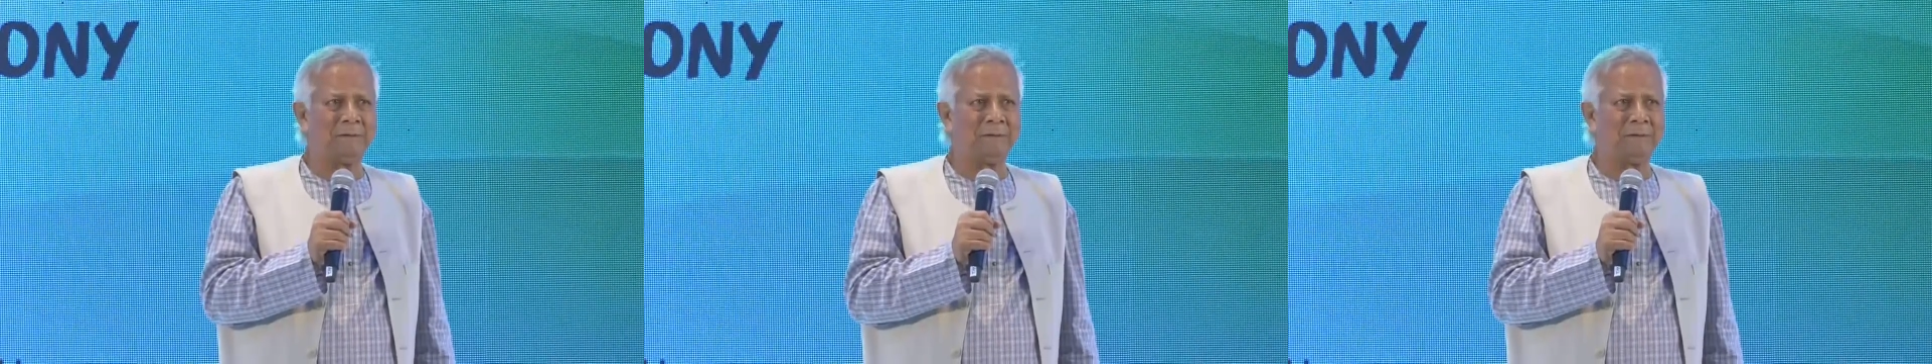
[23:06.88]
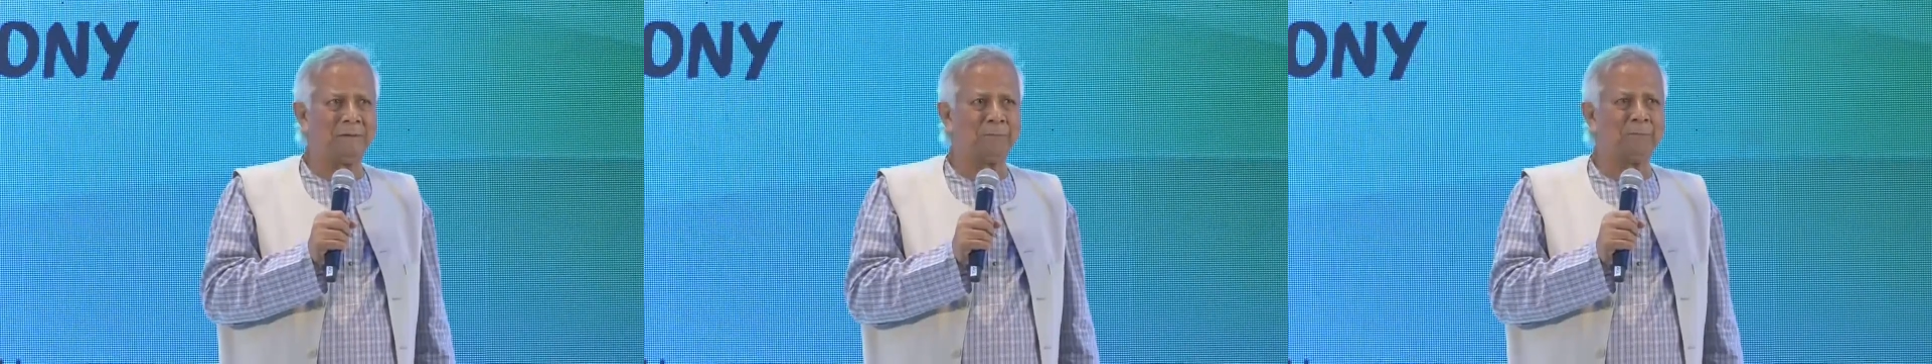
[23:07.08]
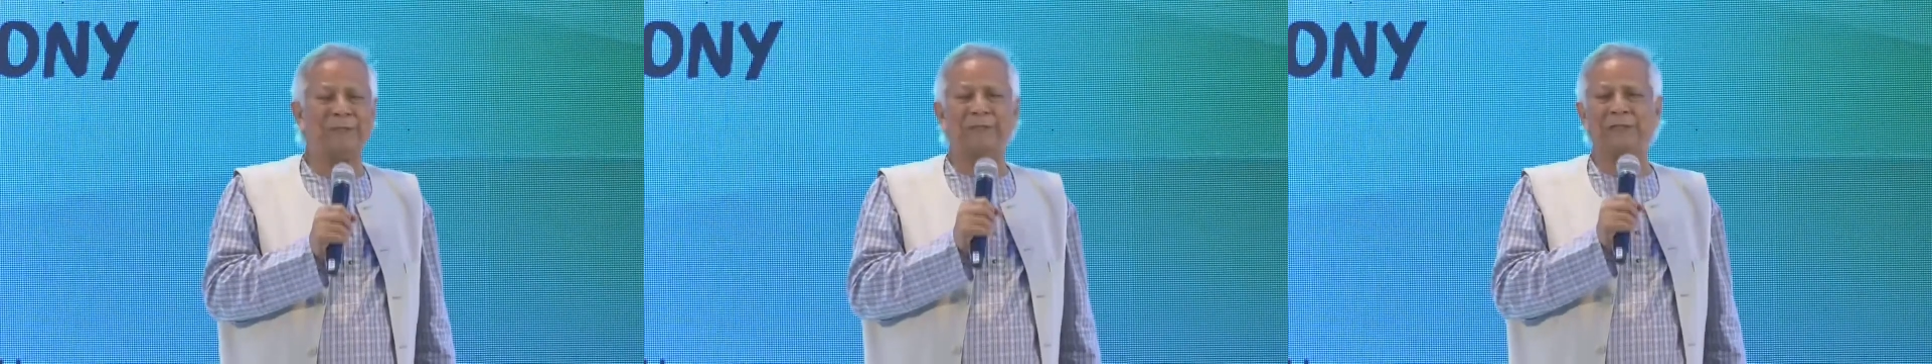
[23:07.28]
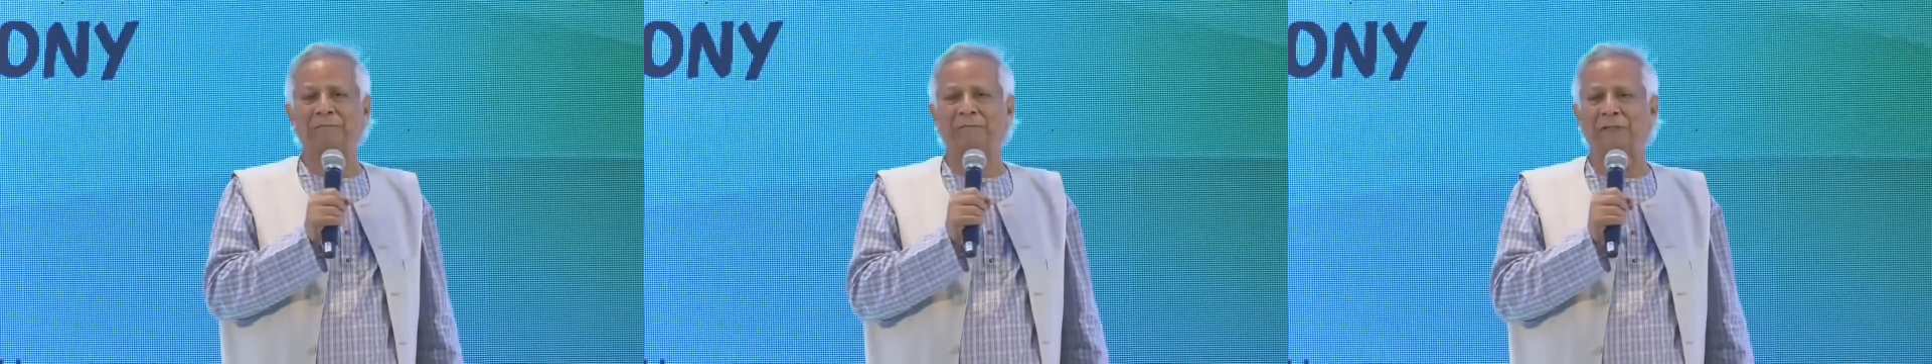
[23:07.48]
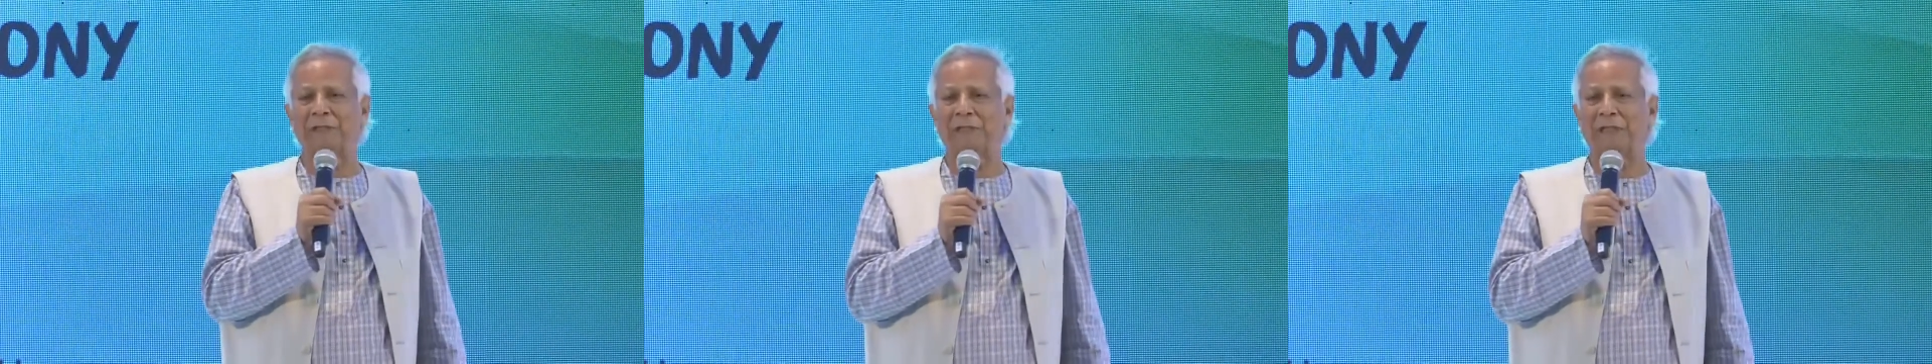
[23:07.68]
waiting
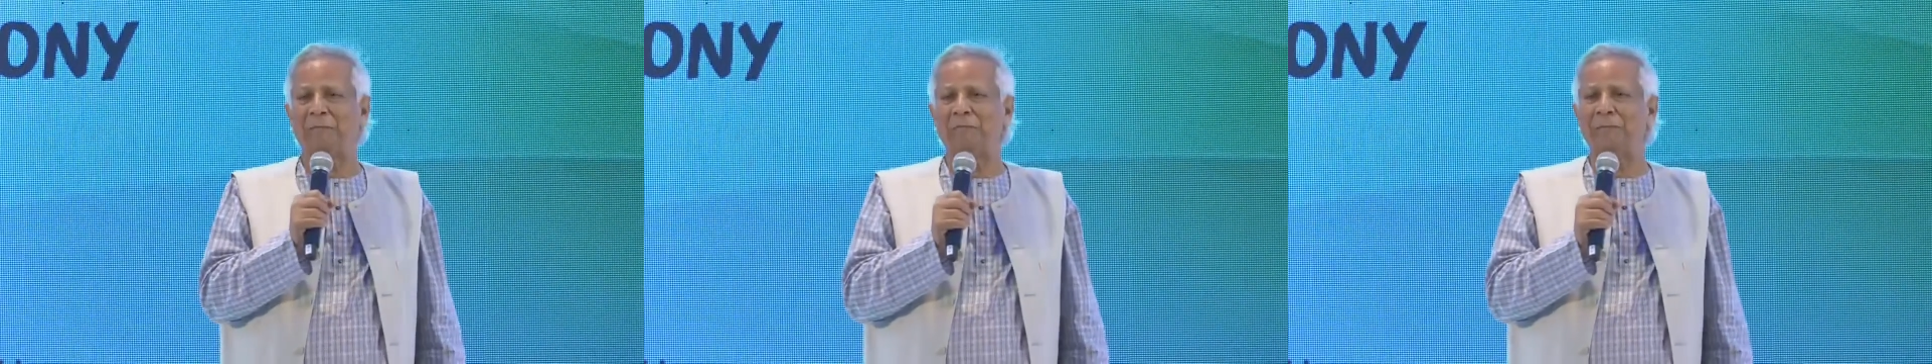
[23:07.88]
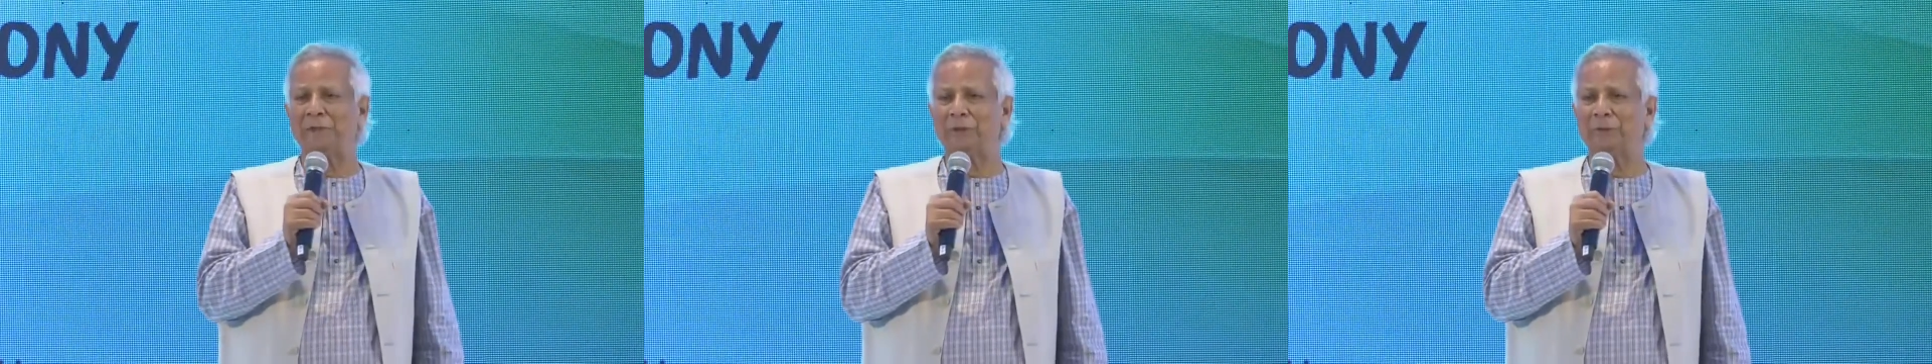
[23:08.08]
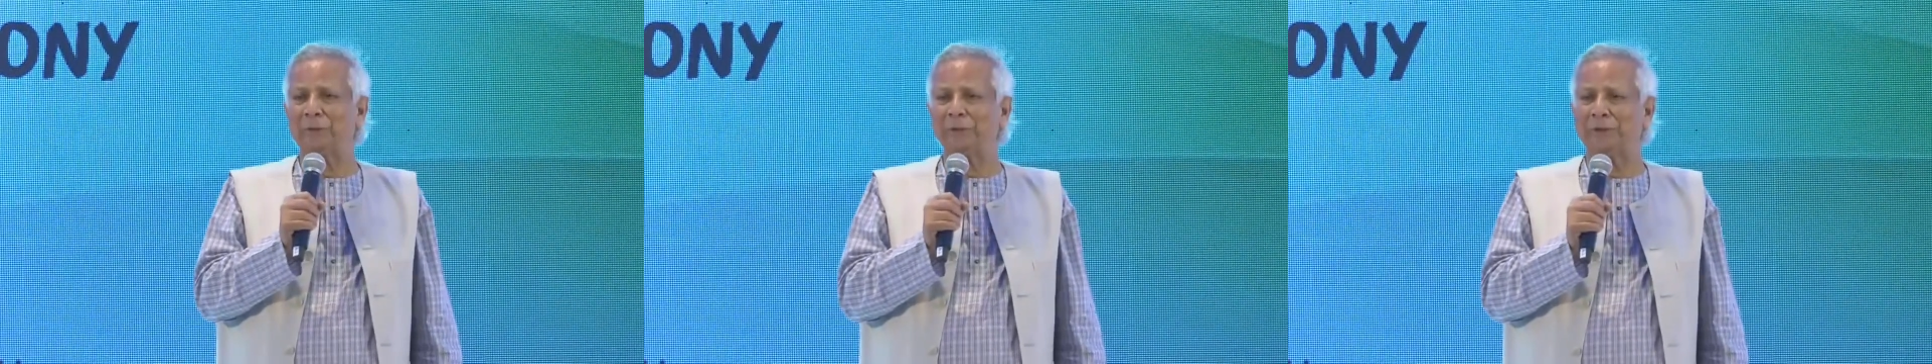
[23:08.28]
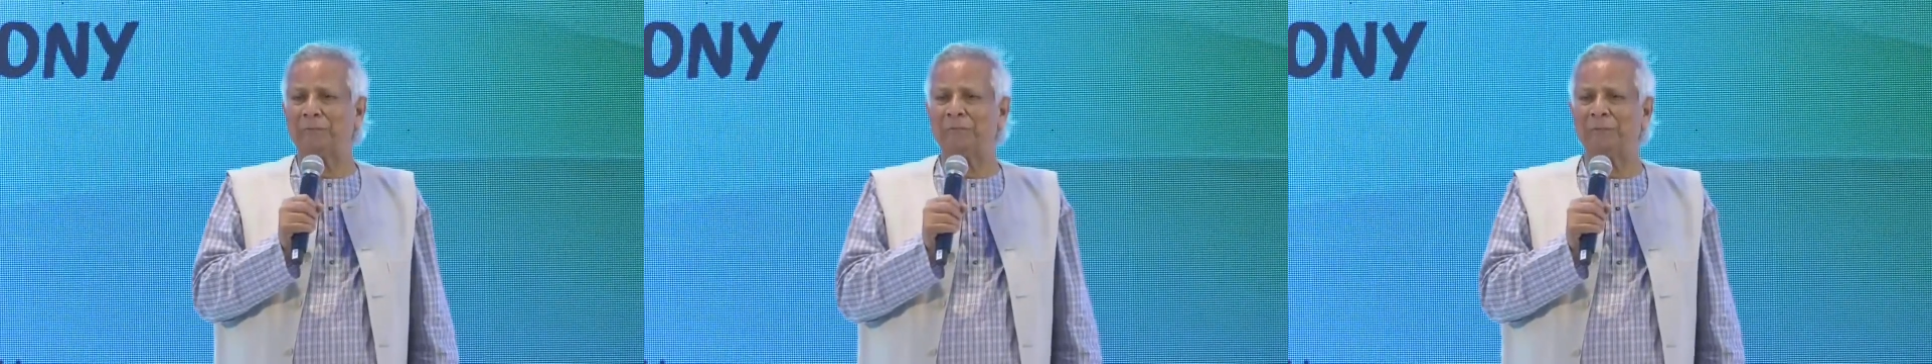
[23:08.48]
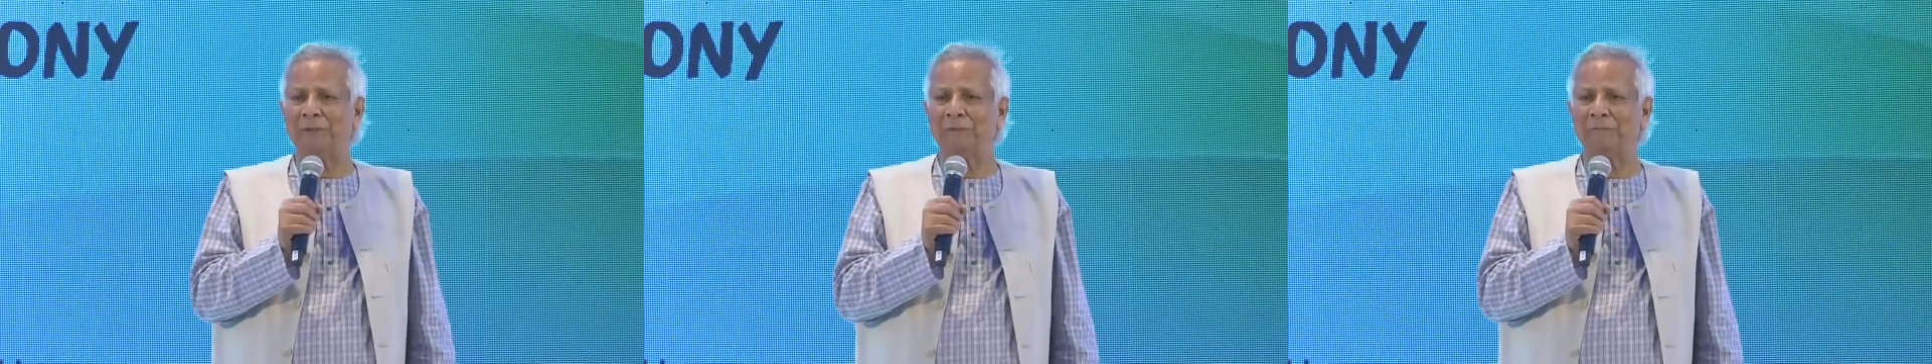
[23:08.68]
for the government to do
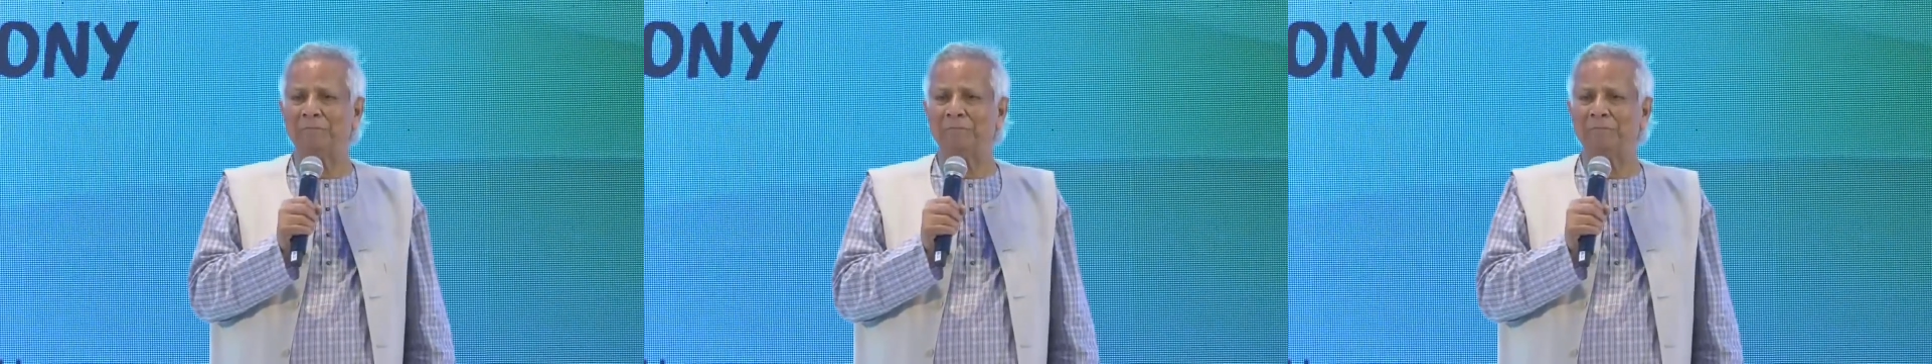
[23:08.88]
something.